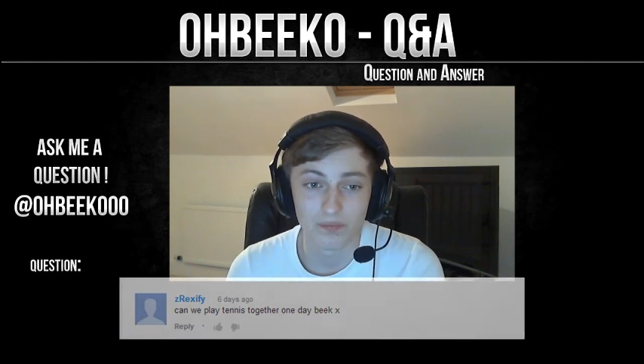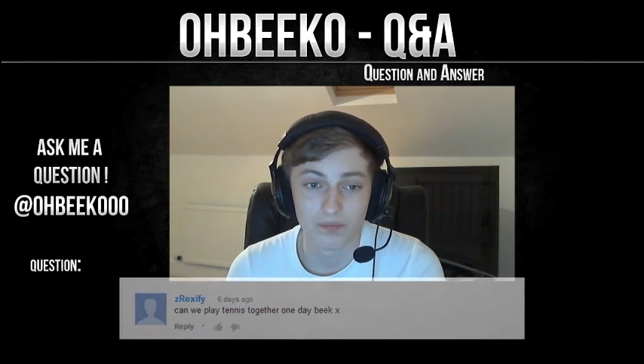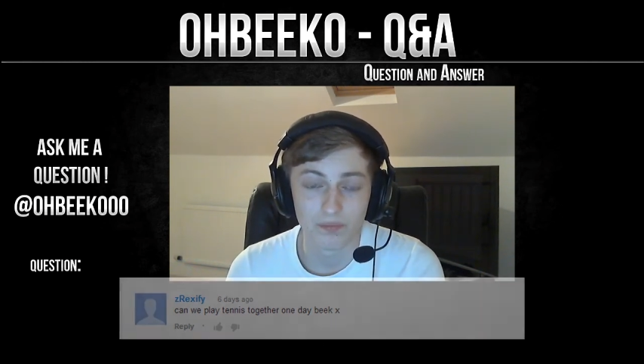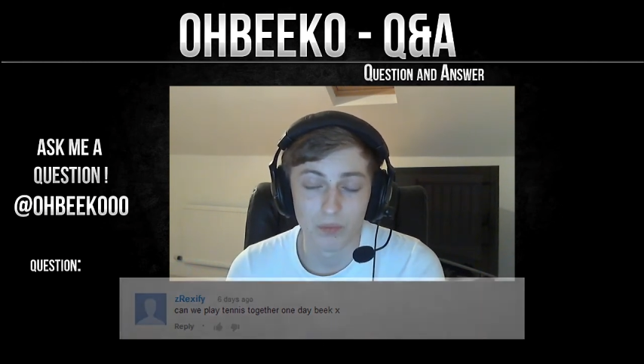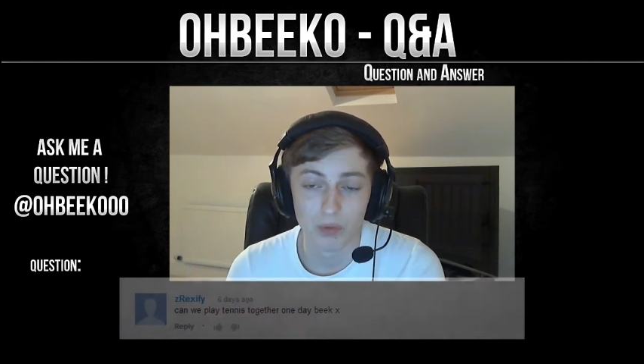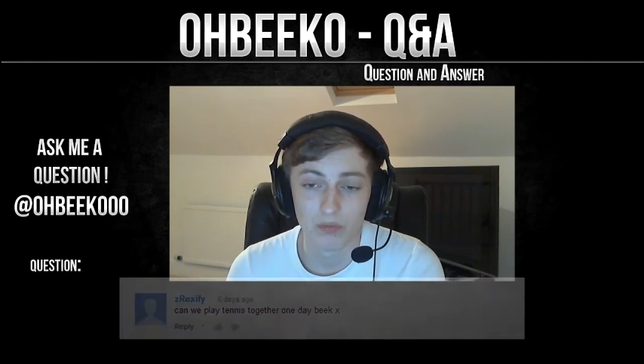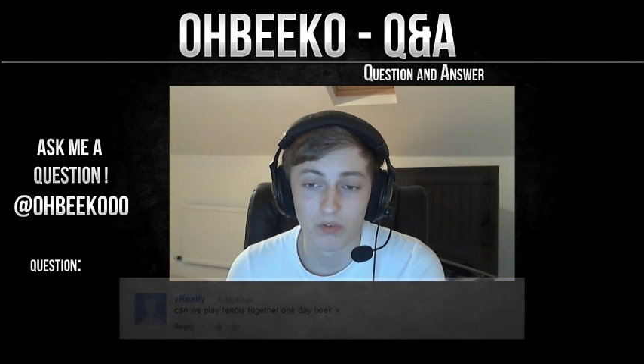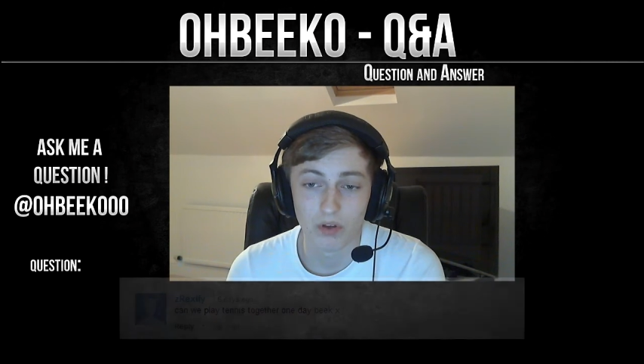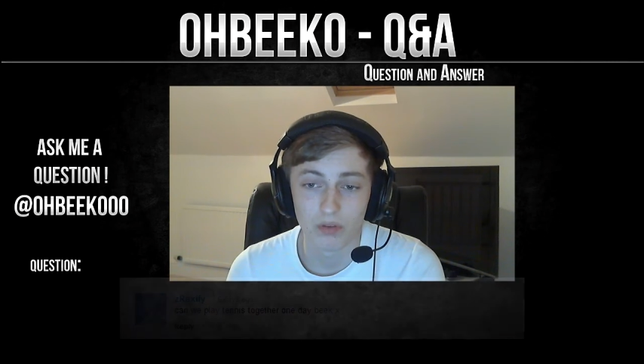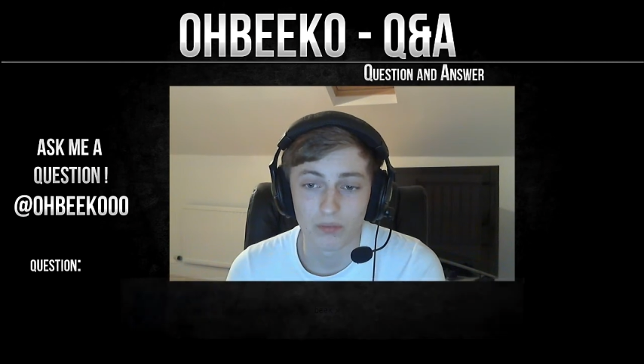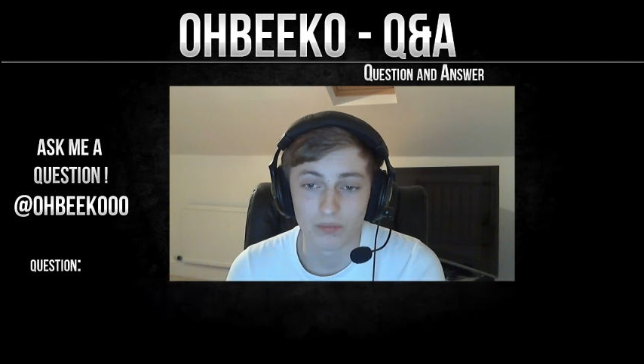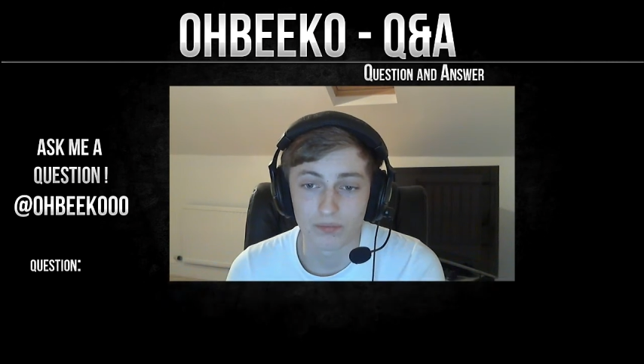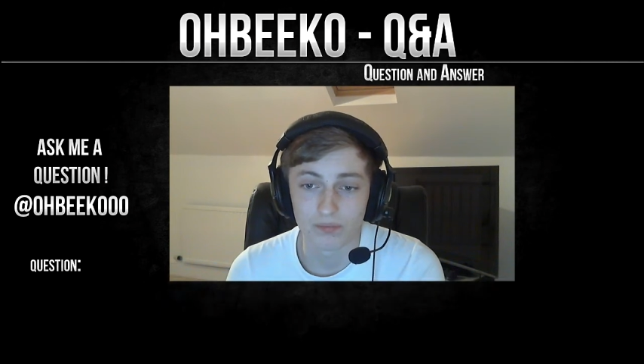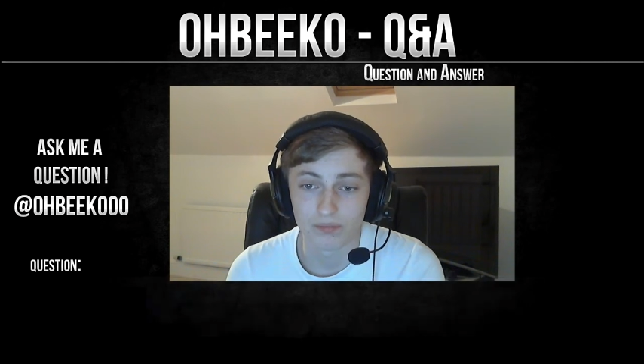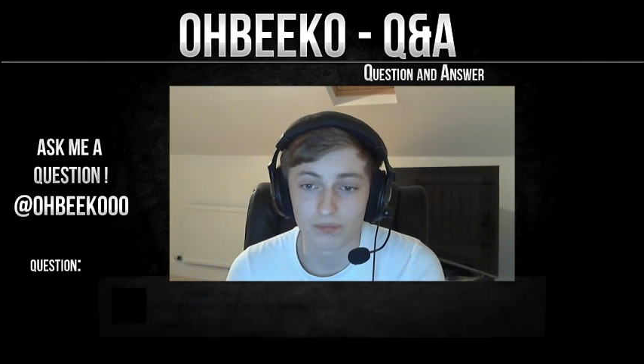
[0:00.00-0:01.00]
Moving on.
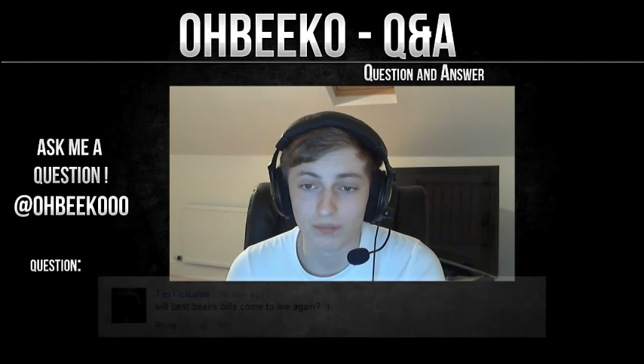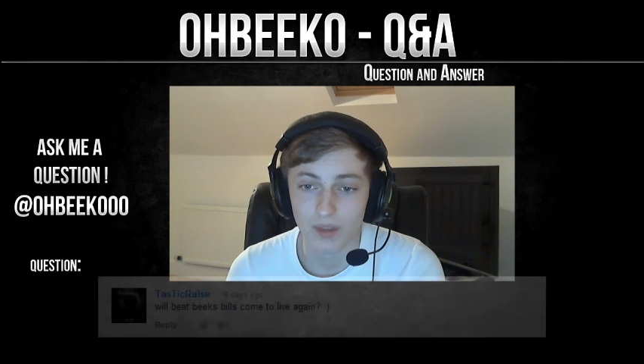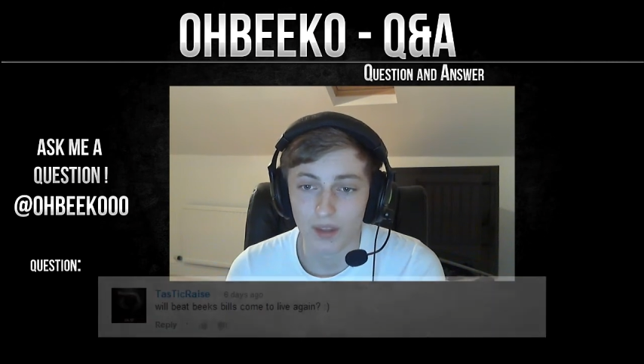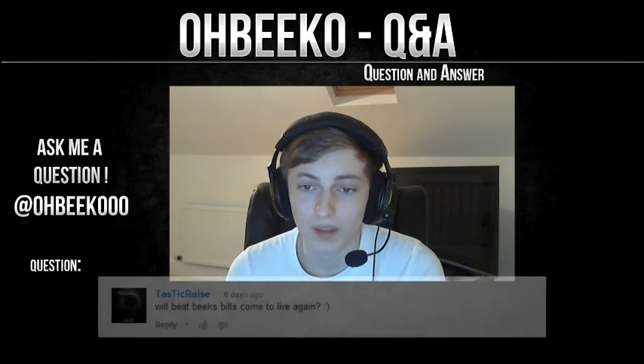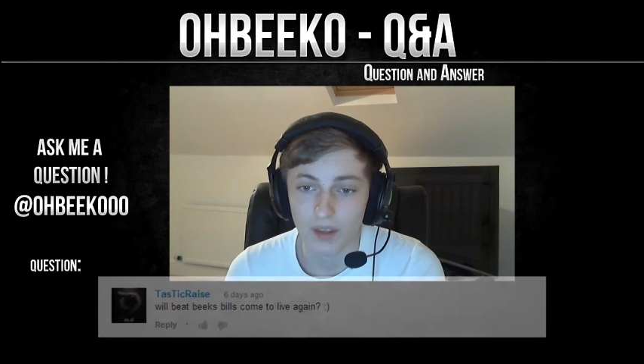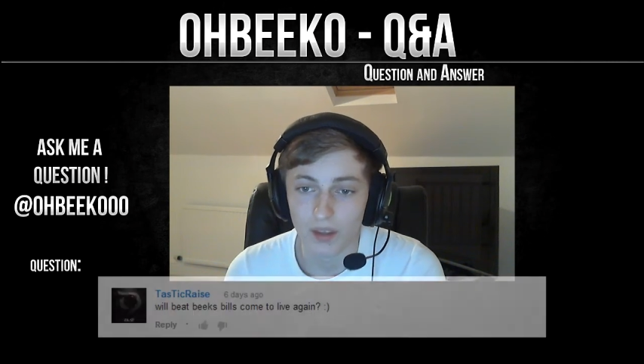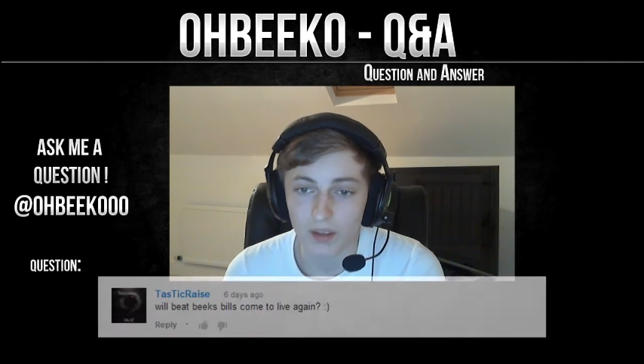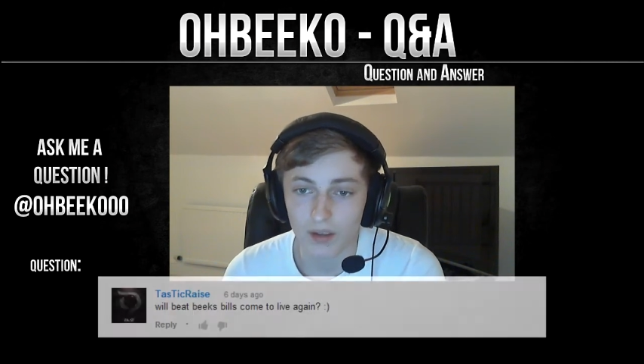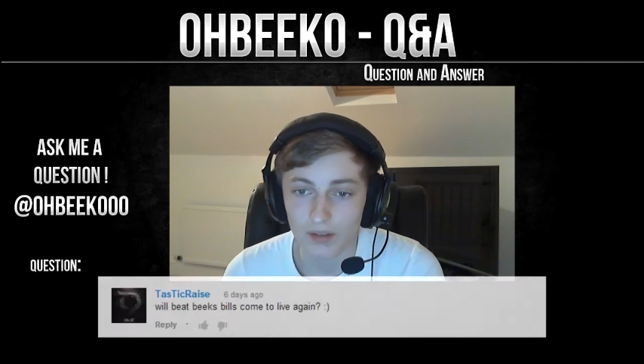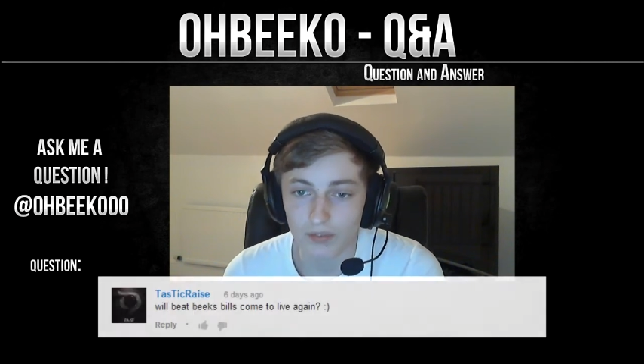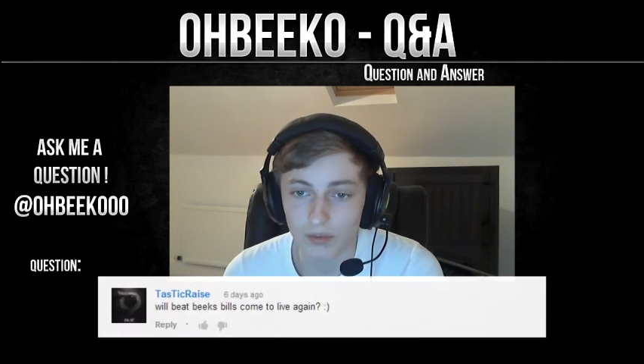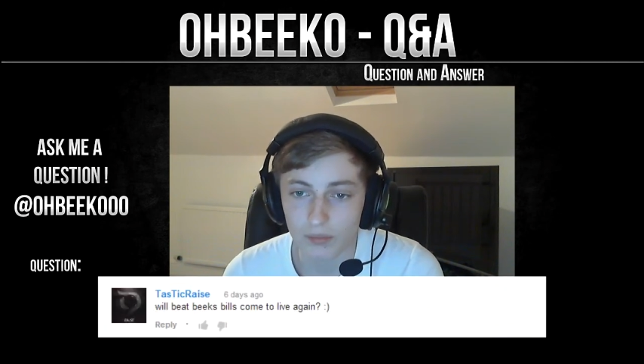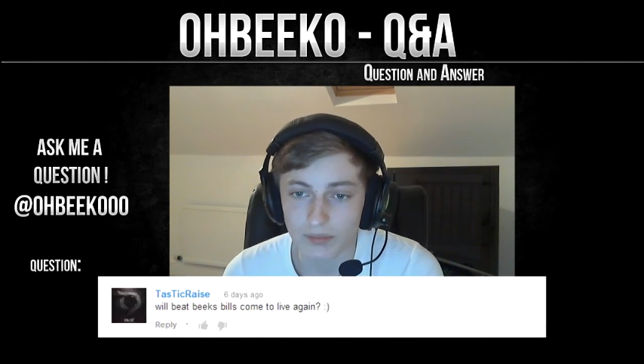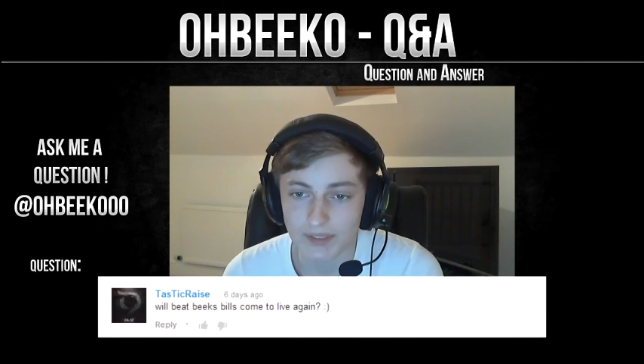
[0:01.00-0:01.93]
From